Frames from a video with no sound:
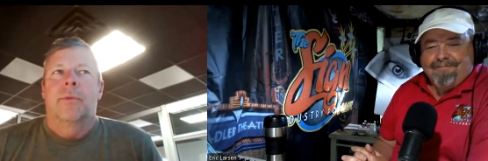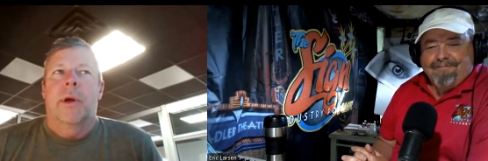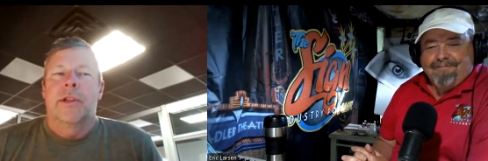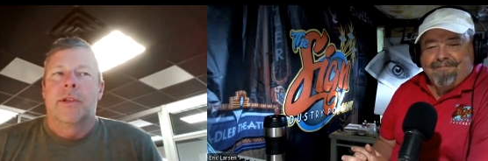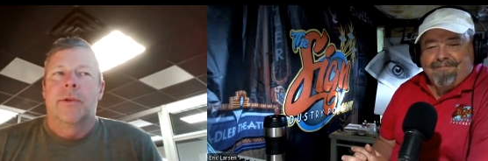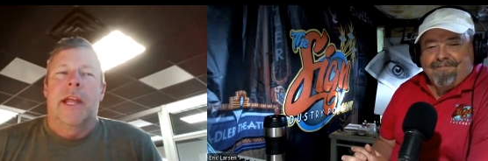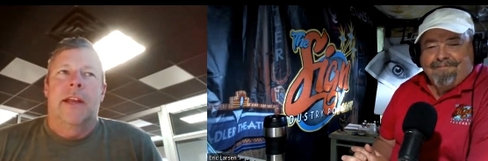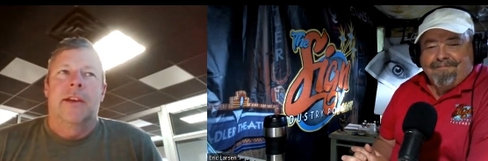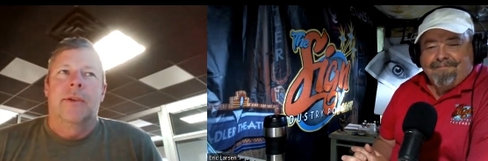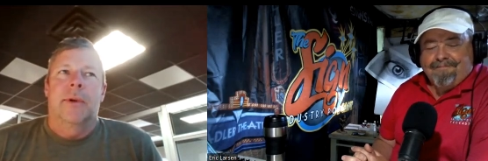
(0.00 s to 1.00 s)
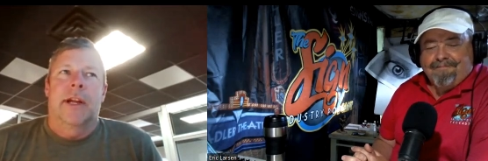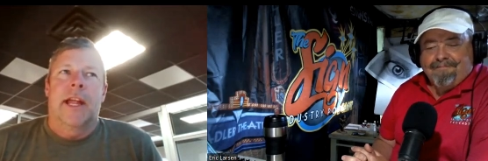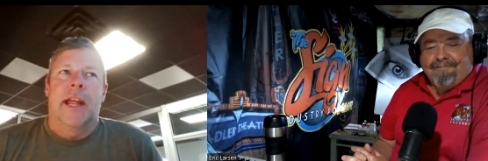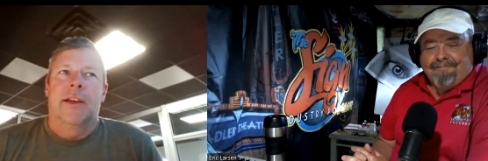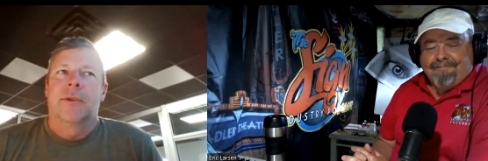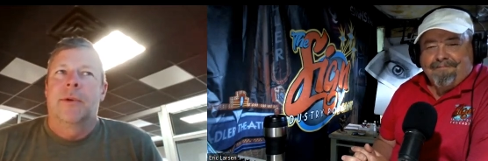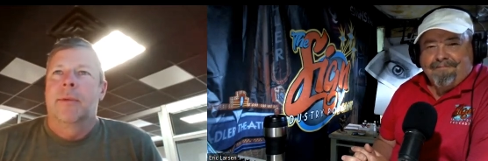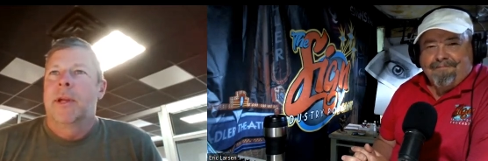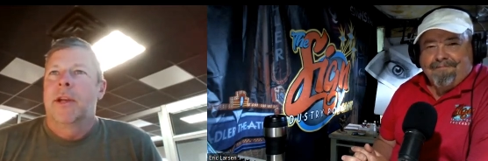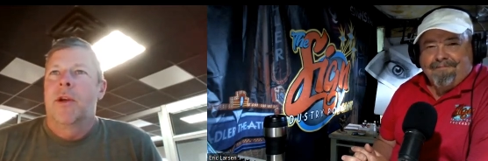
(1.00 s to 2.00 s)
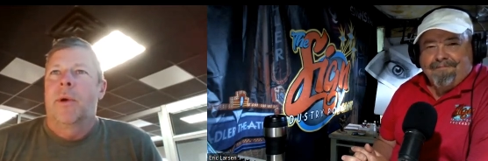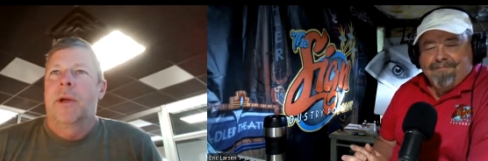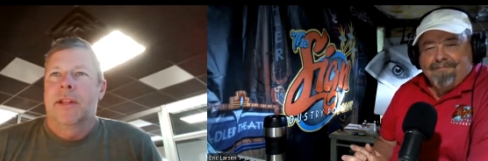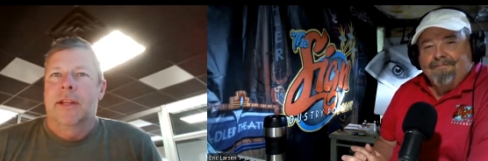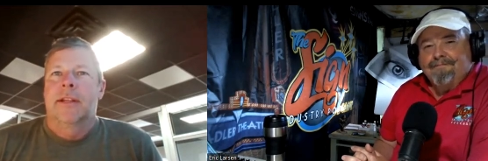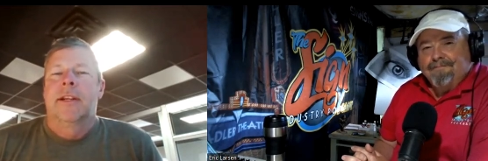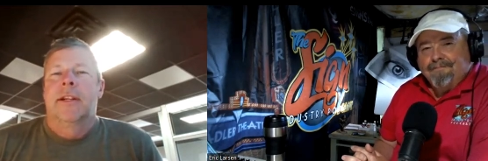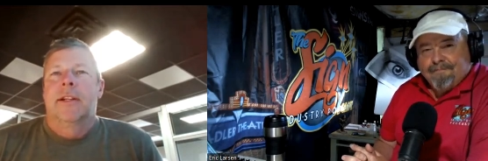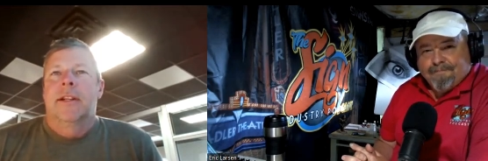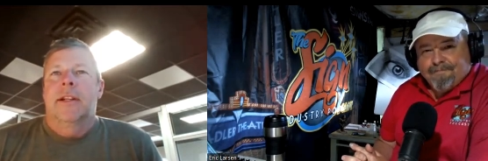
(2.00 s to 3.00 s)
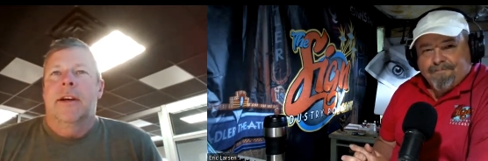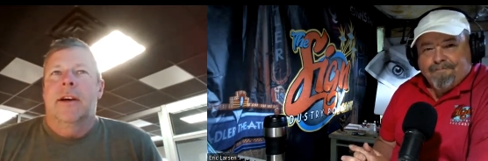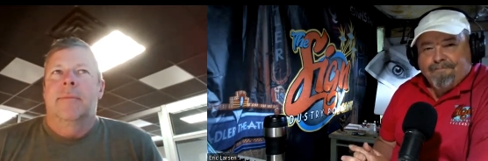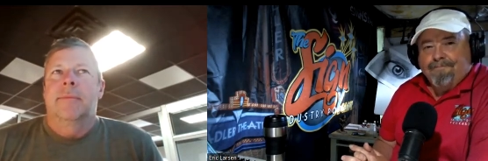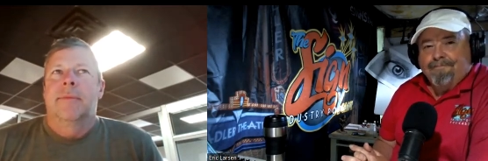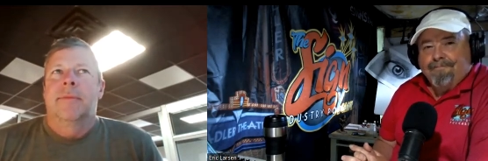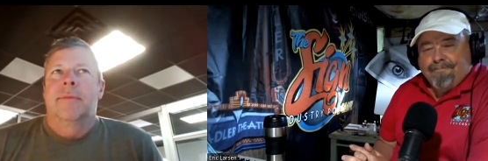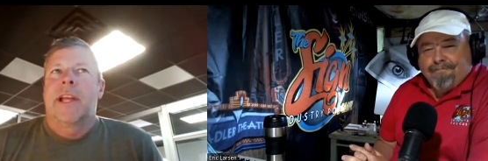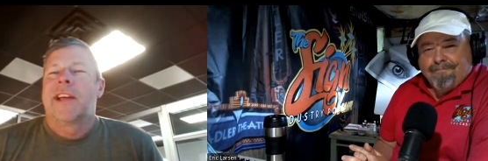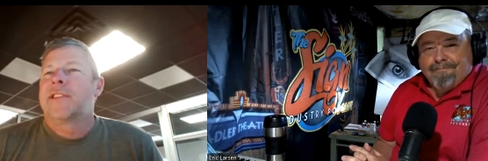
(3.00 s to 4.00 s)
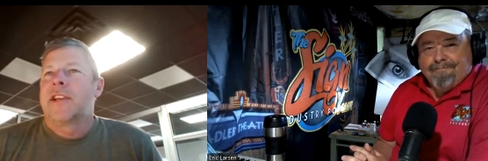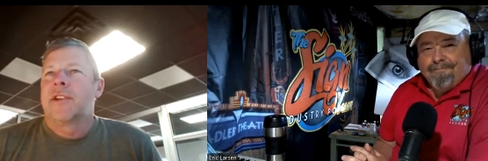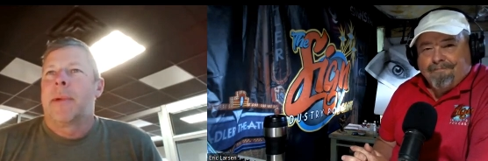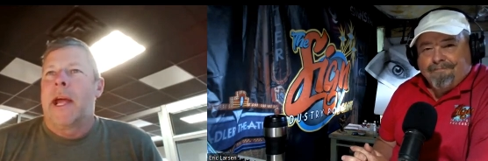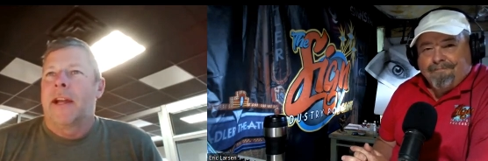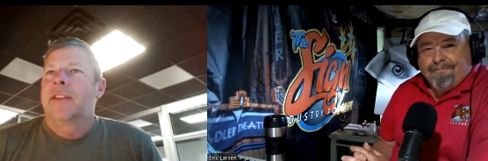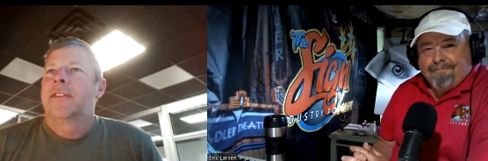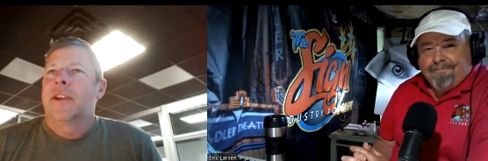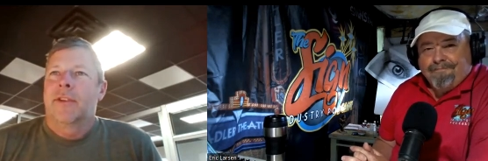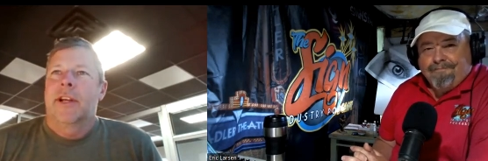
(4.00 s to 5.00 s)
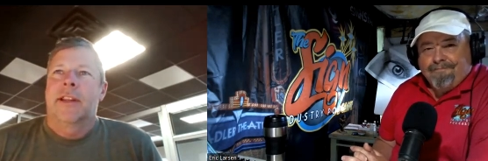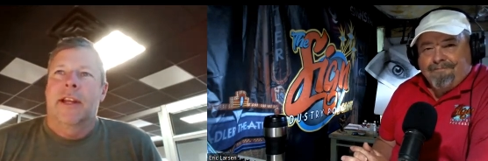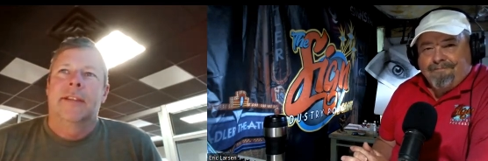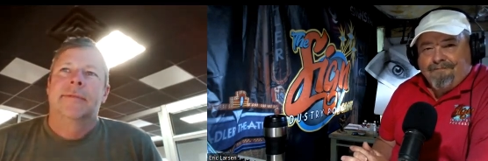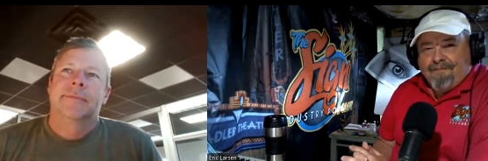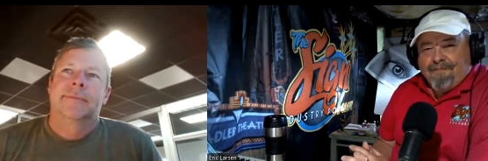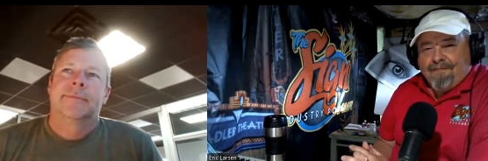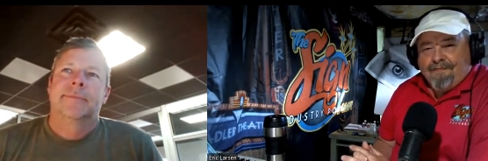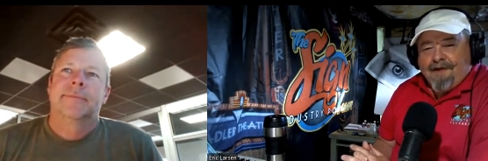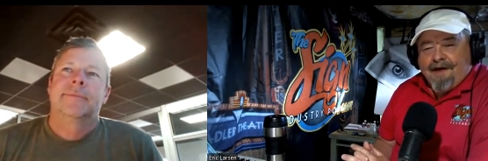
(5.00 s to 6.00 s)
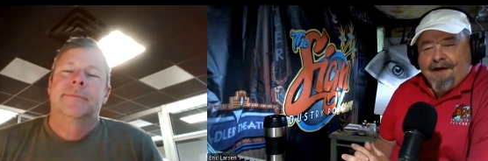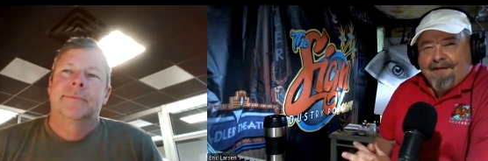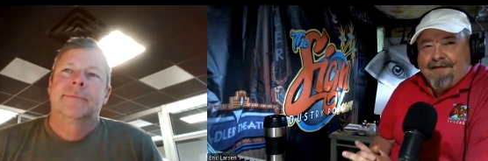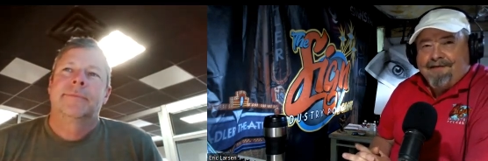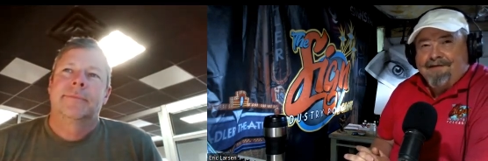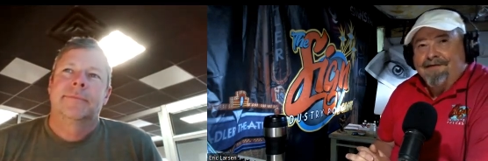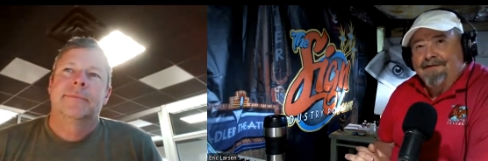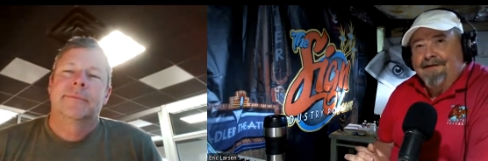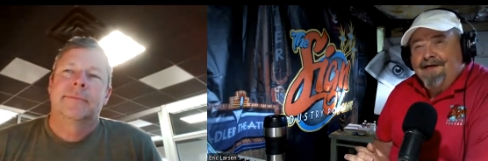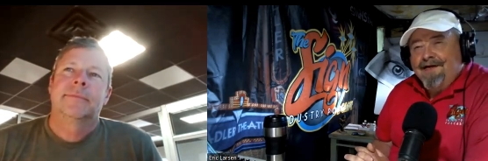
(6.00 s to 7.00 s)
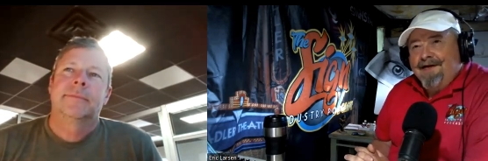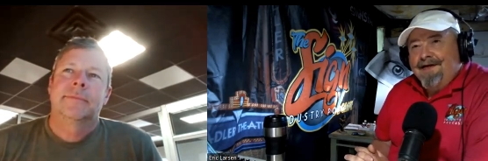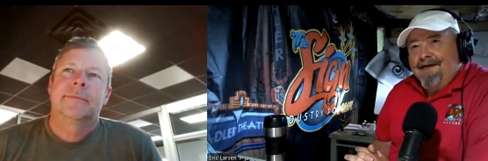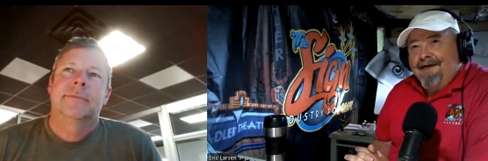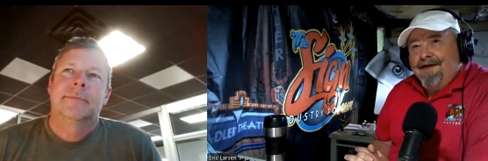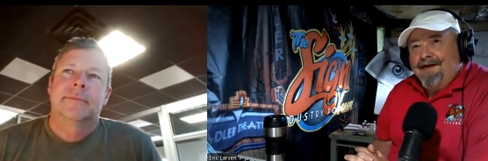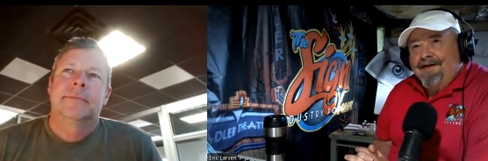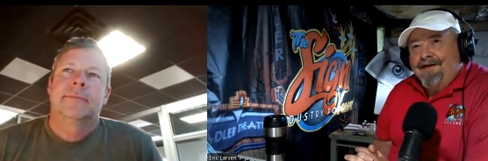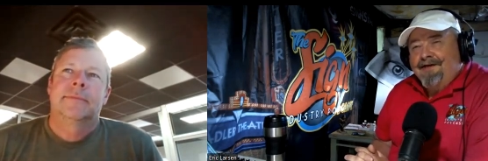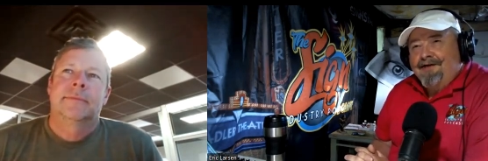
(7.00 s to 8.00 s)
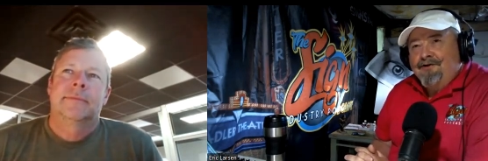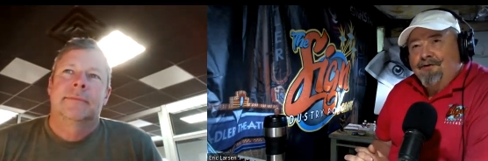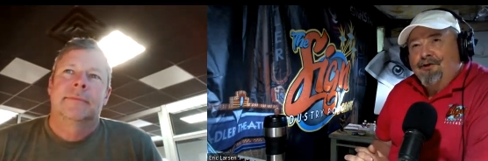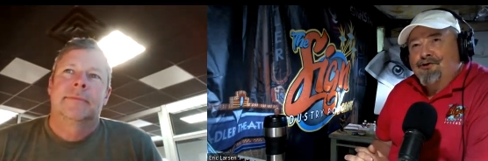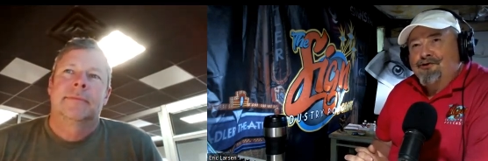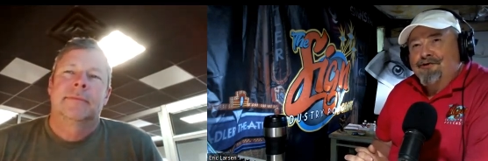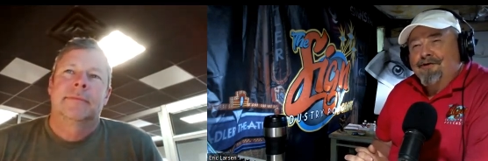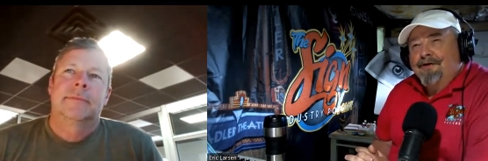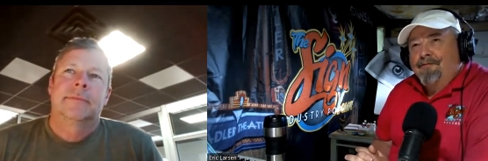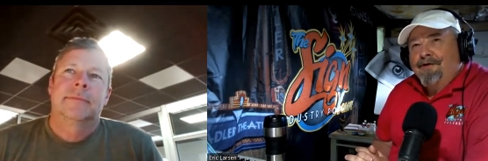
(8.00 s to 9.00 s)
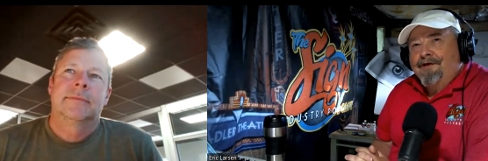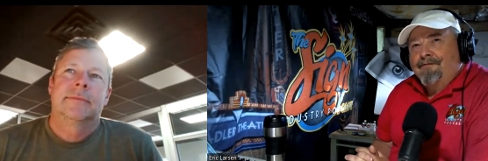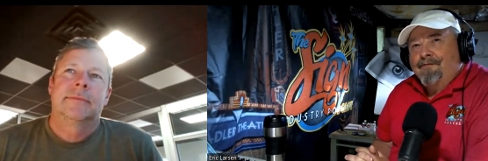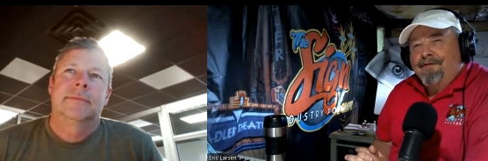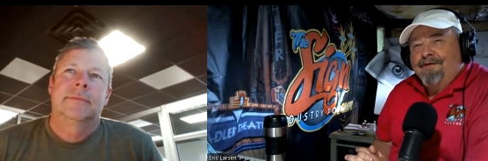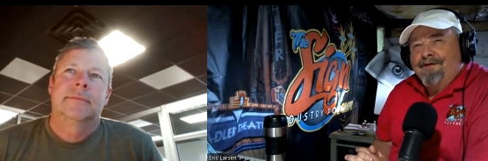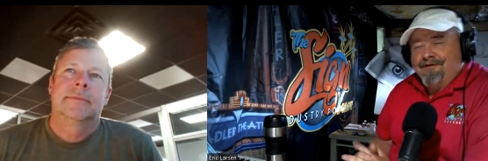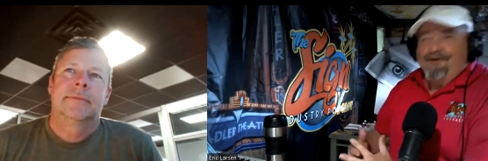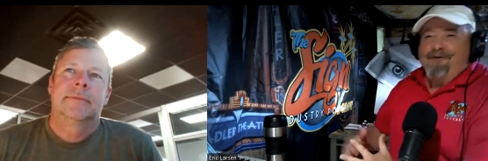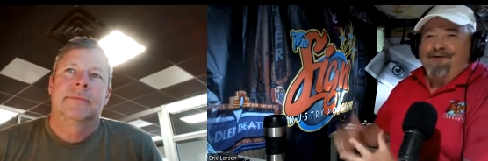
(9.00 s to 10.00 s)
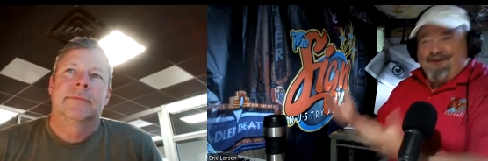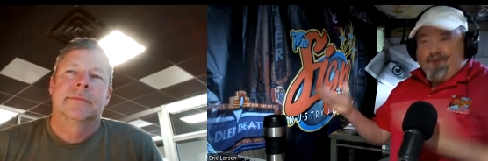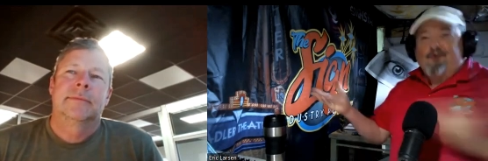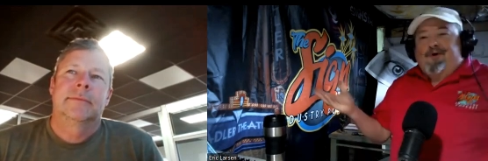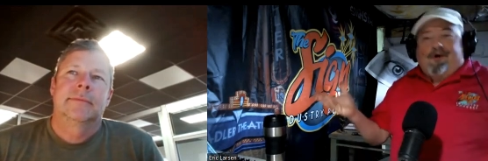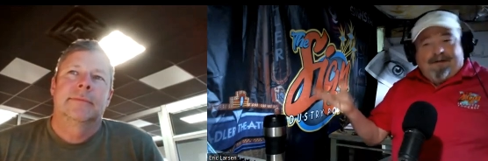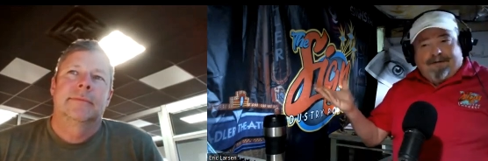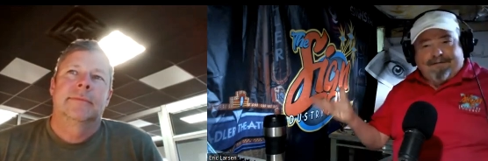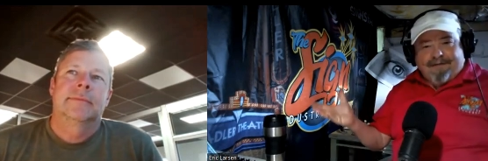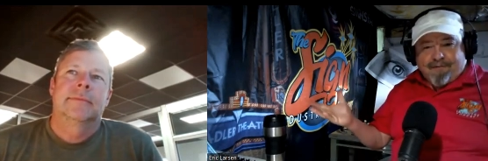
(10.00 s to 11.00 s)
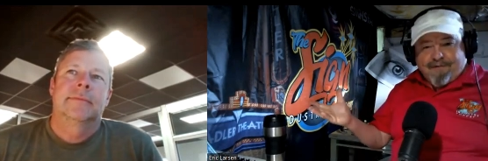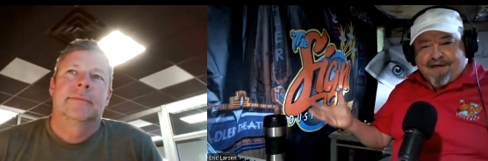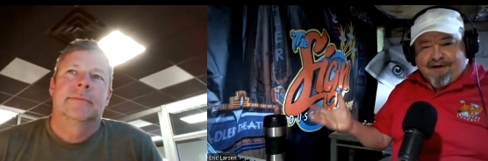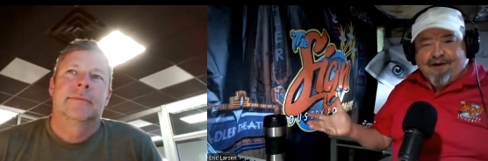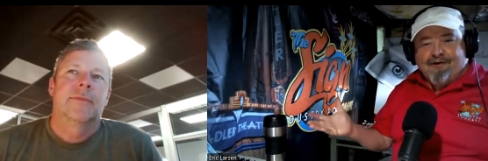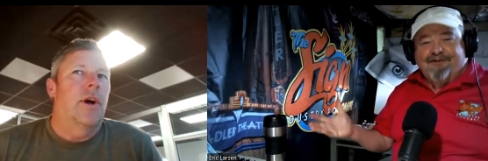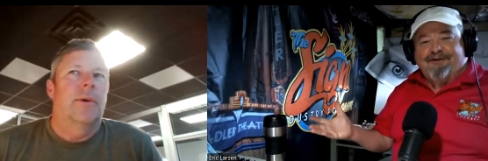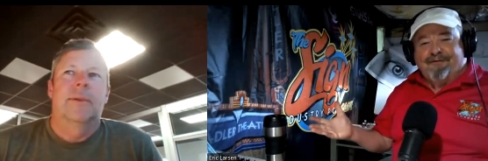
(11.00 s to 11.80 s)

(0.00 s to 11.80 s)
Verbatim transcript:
Speaker 1: whether you can do it or can't do it, but knowing that um, guys got your back and stuff like that.
Speaker 2: Yeah, that's you learn when you, there's no school that we can go no.